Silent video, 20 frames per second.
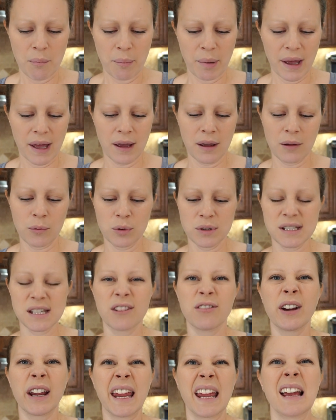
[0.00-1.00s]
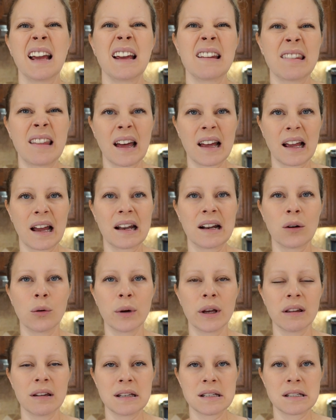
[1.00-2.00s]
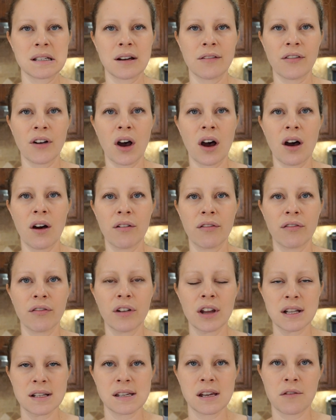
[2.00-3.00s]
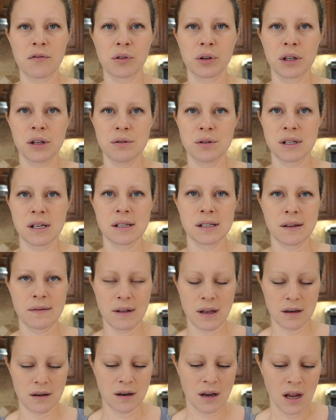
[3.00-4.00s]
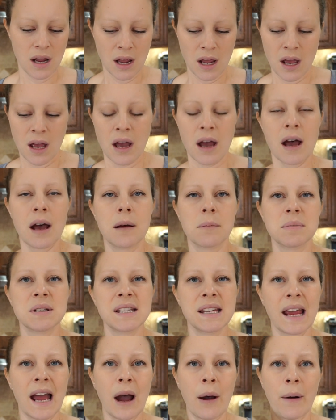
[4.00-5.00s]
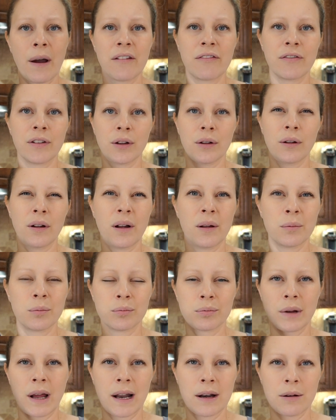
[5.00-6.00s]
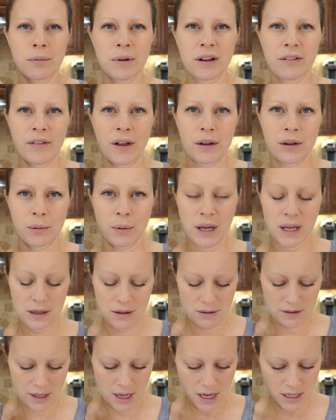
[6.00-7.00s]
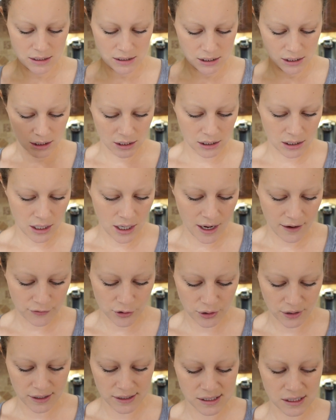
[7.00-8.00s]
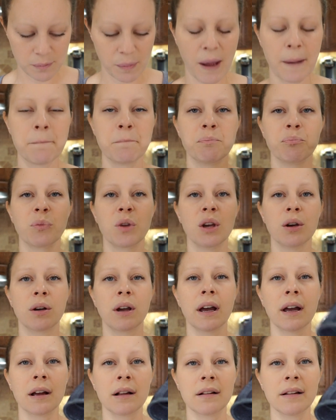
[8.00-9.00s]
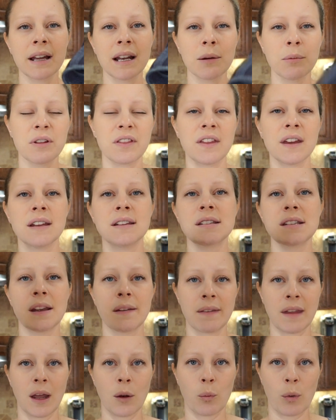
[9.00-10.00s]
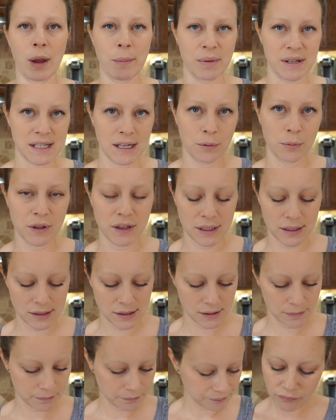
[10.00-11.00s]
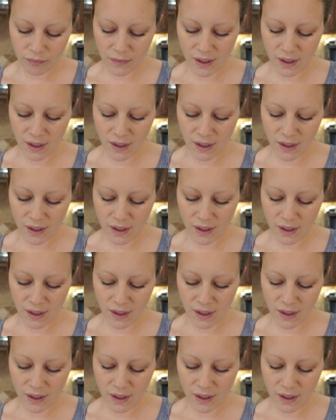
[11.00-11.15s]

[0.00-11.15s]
But we'll see if I can't get that kind of oily stuff off in several uses and then see how I feel. I'll kind of reevaluate that after this. But you clean it with this and then wipe it down with this.